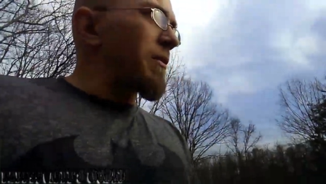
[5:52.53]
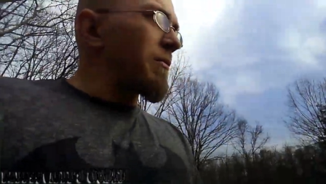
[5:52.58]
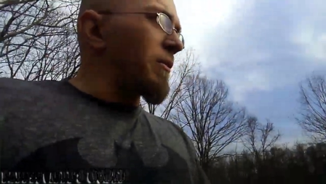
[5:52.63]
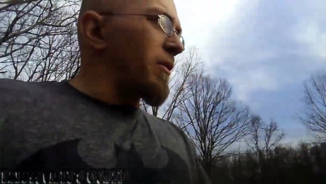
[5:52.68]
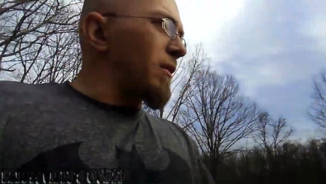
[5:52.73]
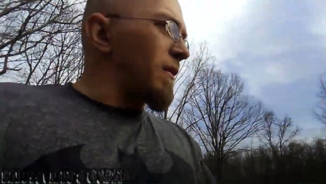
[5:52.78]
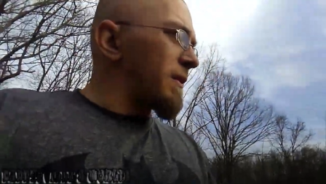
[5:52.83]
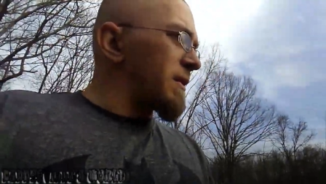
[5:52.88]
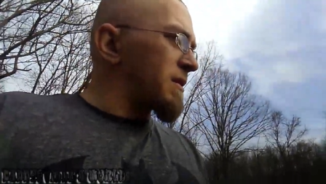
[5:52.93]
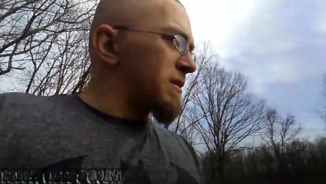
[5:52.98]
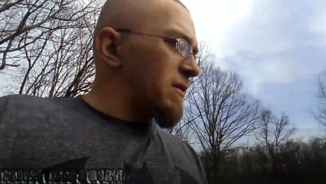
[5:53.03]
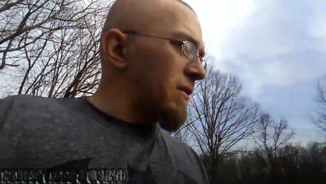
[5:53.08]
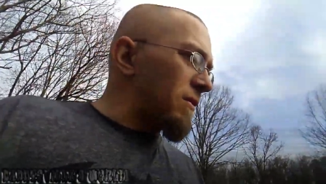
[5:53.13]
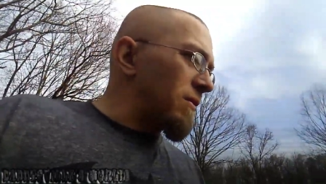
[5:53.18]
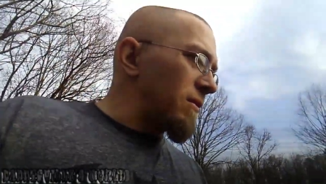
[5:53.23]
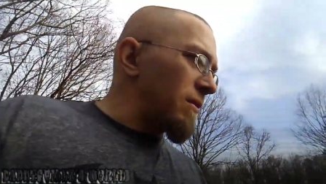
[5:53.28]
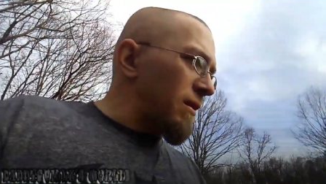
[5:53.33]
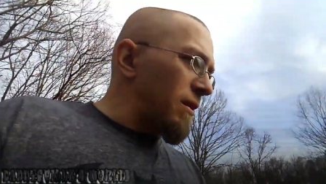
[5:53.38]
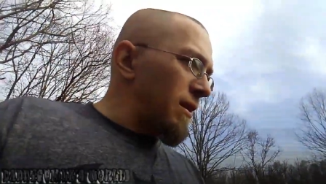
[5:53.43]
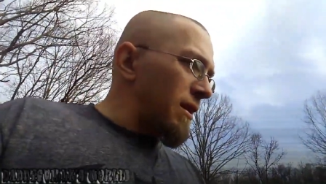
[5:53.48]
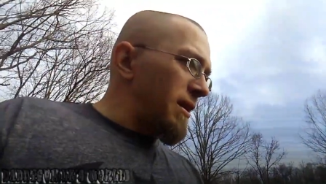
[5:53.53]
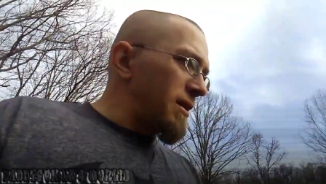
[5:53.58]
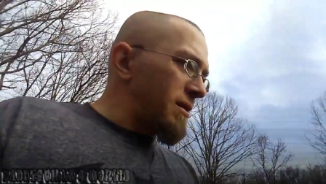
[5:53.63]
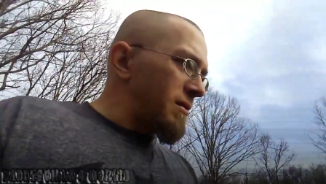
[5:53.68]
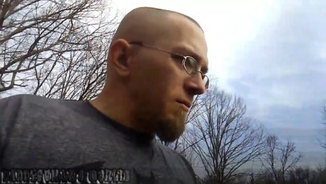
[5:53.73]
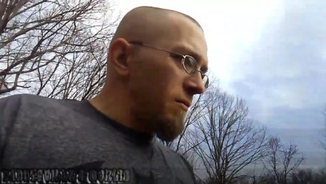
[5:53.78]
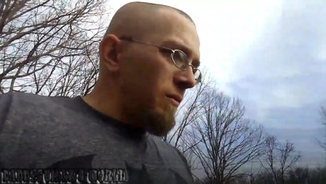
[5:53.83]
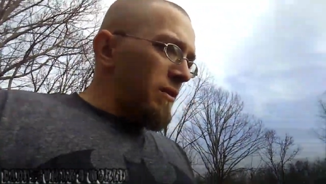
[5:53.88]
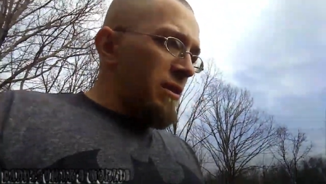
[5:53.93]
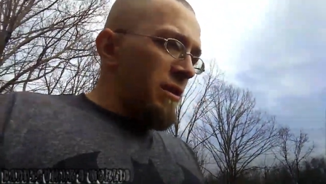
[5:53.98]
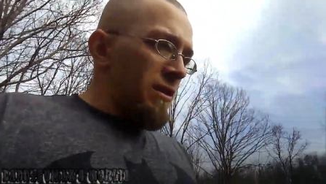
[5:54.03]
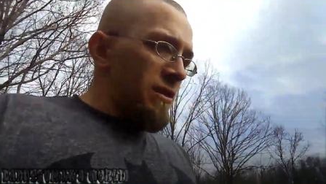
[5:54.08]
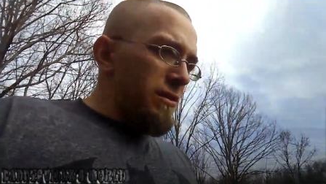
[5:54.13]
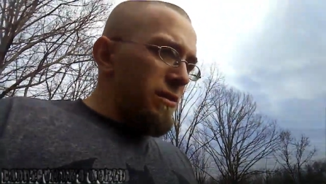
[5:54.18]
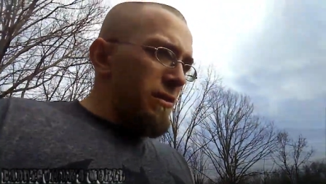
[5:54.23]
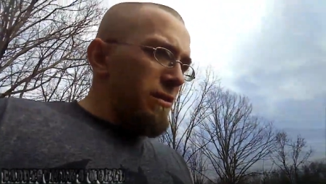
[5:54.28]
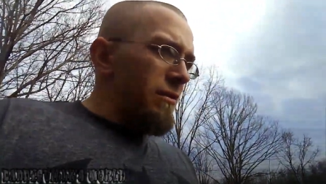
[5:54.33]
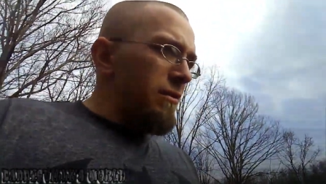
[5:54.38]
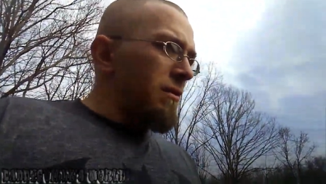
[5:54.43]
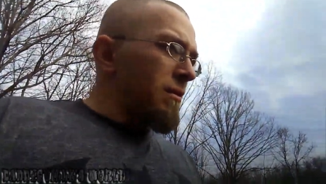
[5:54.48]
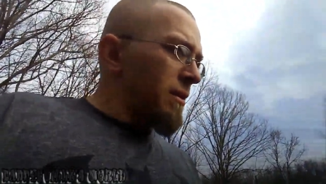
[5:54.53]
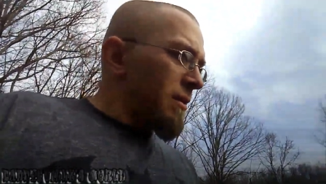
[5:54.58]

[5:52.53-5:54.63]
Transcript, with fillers: with all this tall grass and weeds and